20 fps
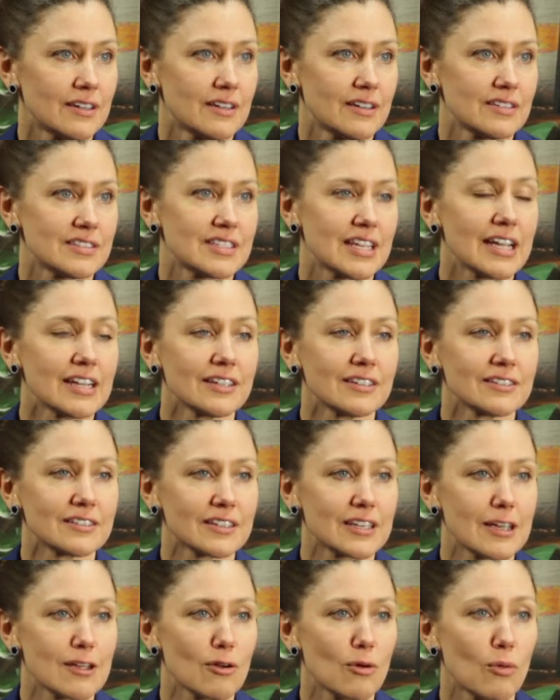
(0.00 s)

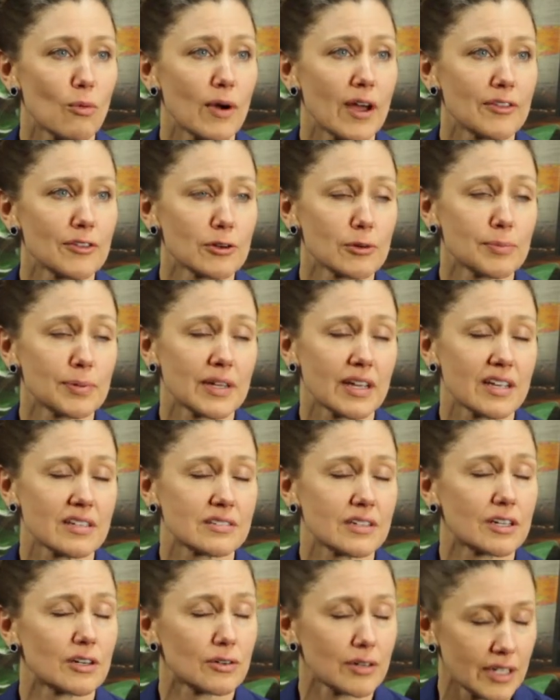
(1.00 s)
Secondly, weather
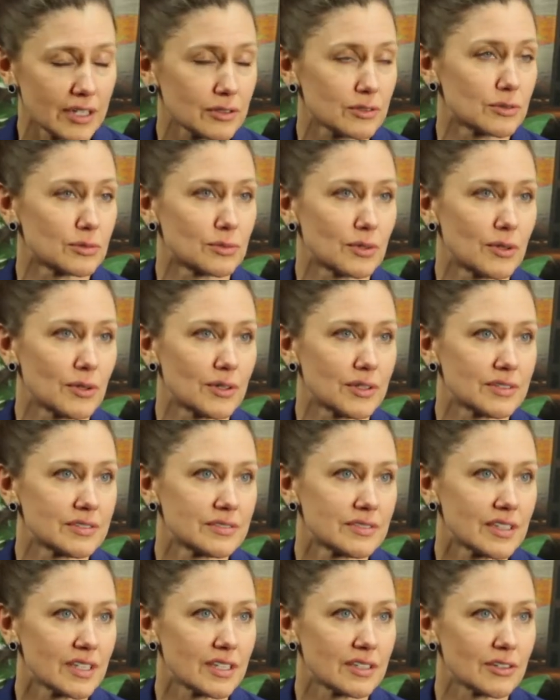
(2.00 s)
plays a critical role
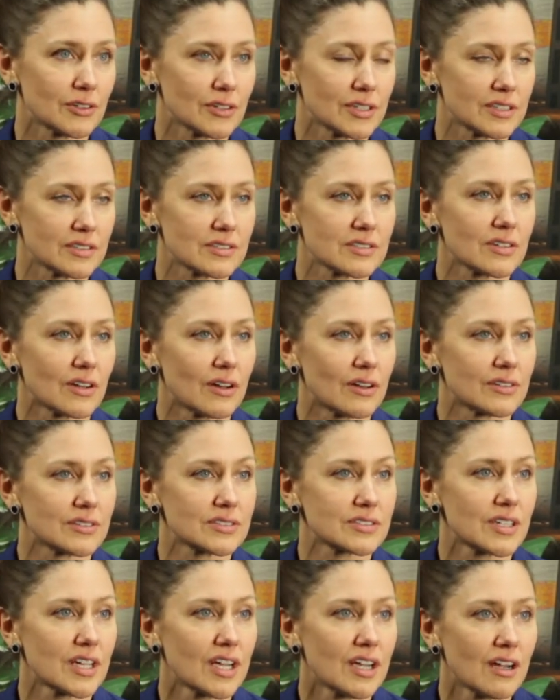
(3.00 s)
in your
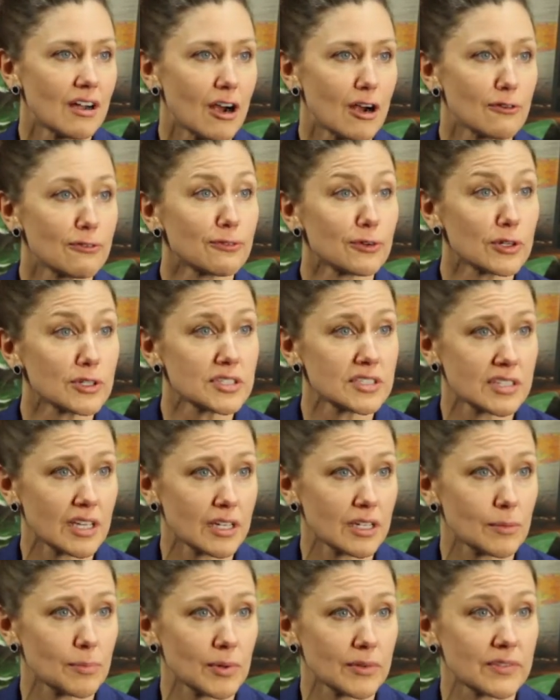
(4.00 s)
installs. Our first
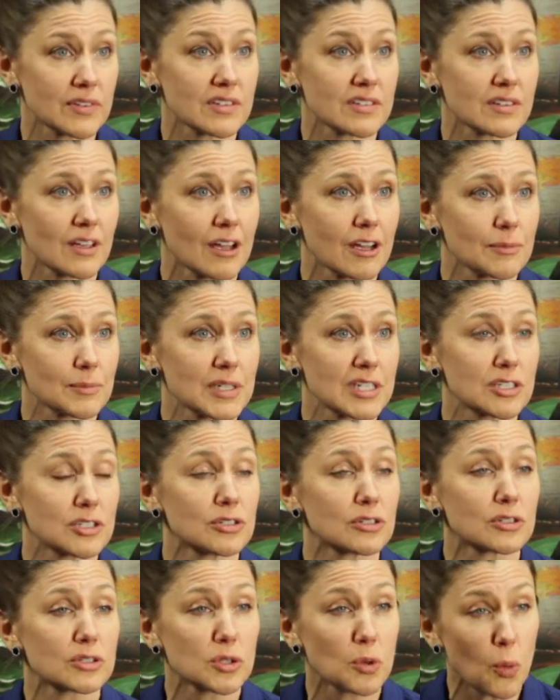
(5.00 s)
setup of the Zombie
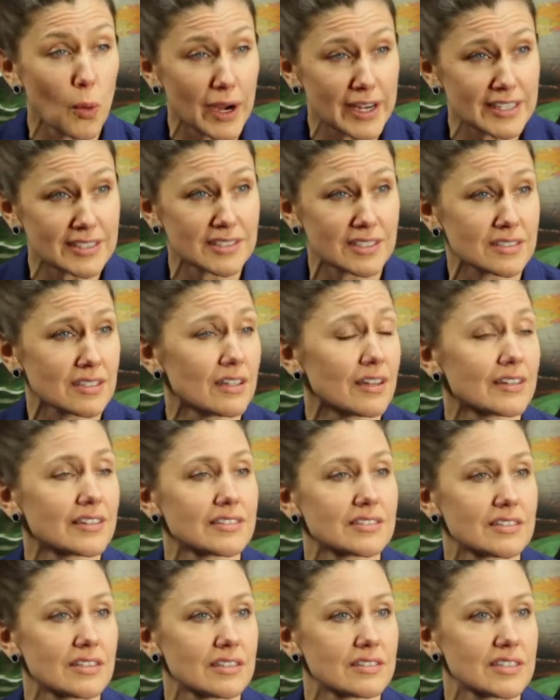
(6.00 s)
took twice as long
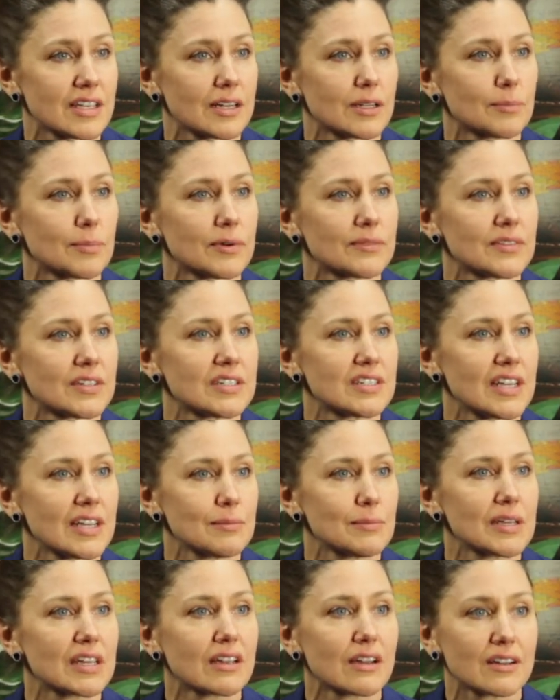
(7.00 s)
as the setup of the
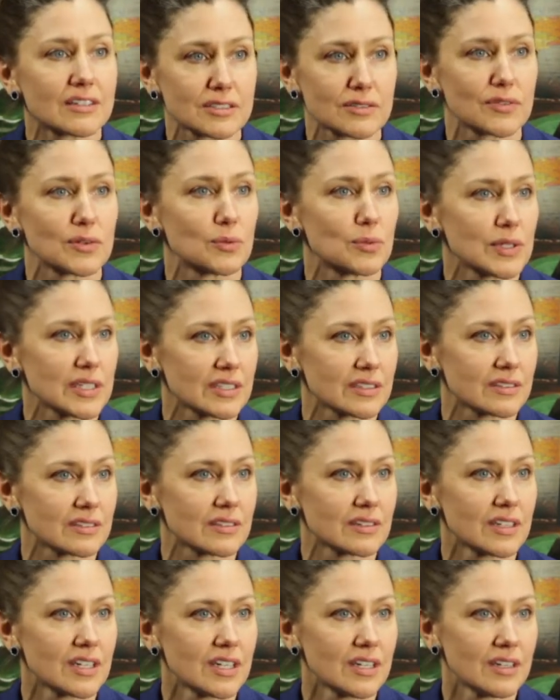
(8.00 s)
day because of the
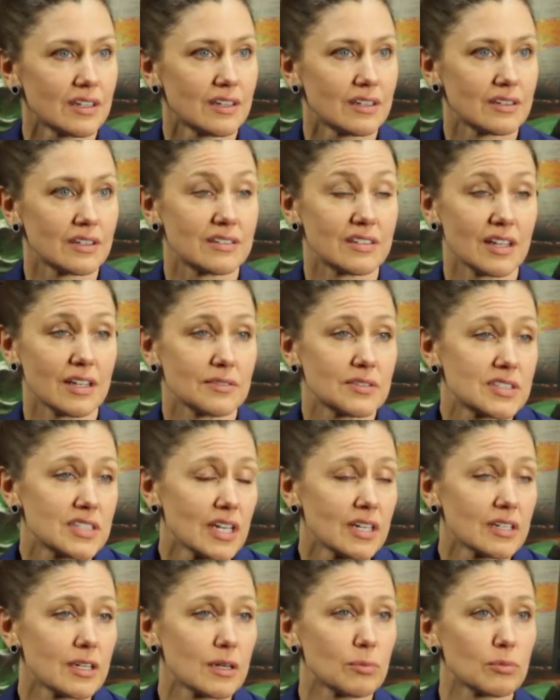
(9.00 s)
wind. The day of
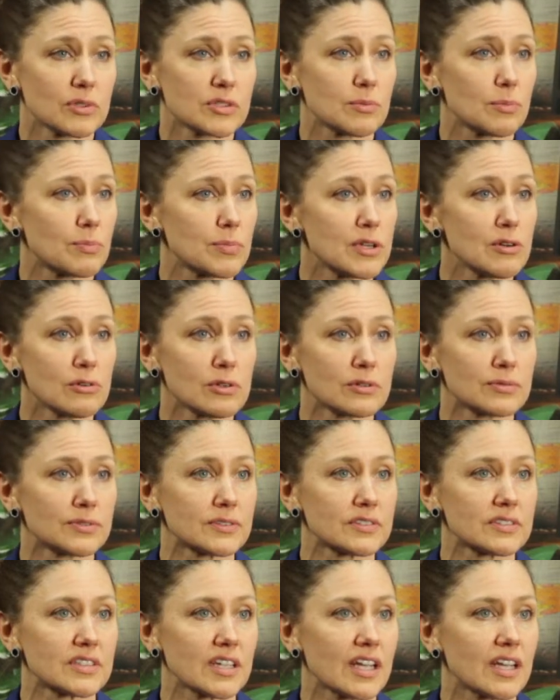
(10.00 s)
setup was a
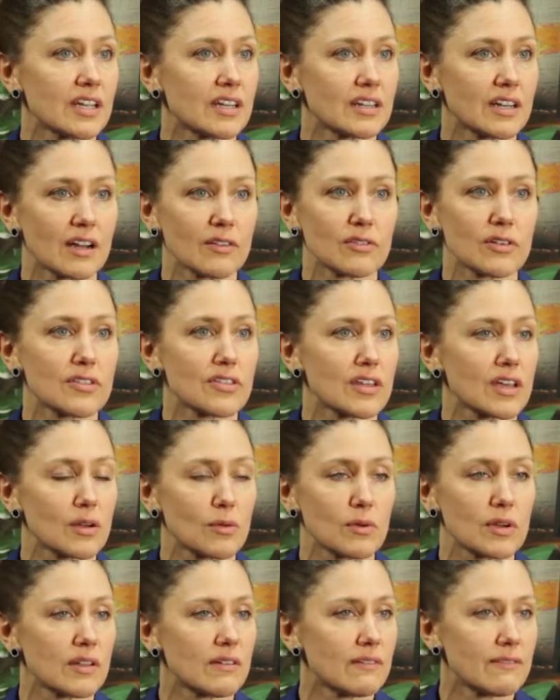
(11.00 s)
beautiful day and
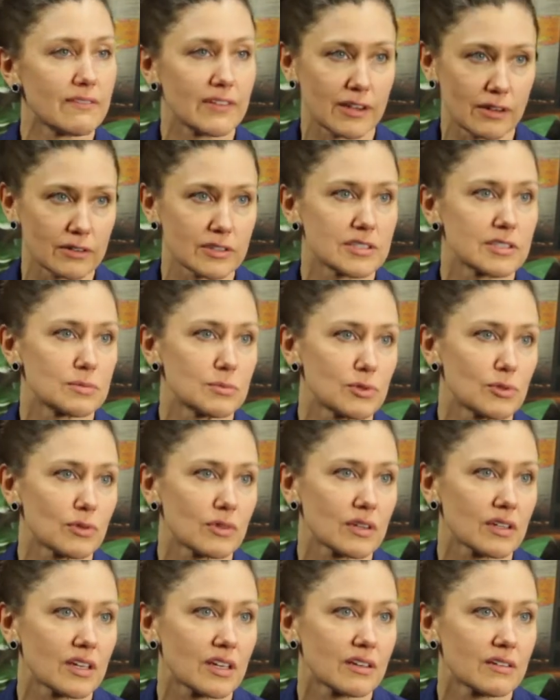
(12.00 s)
everything went very
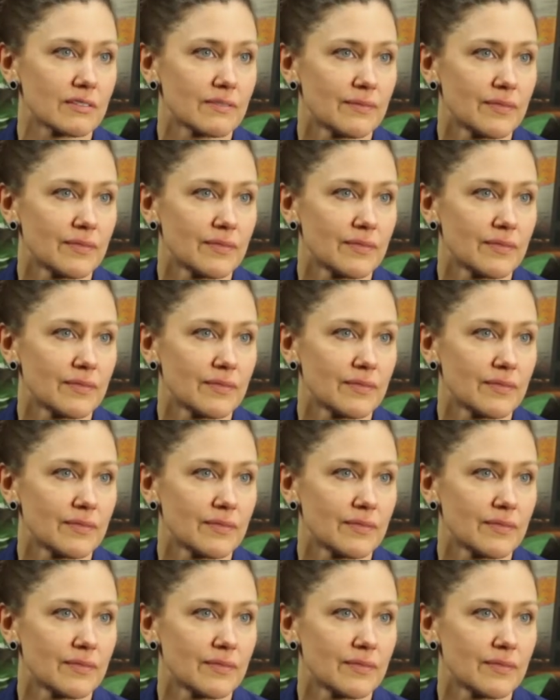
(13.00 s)
smoothly.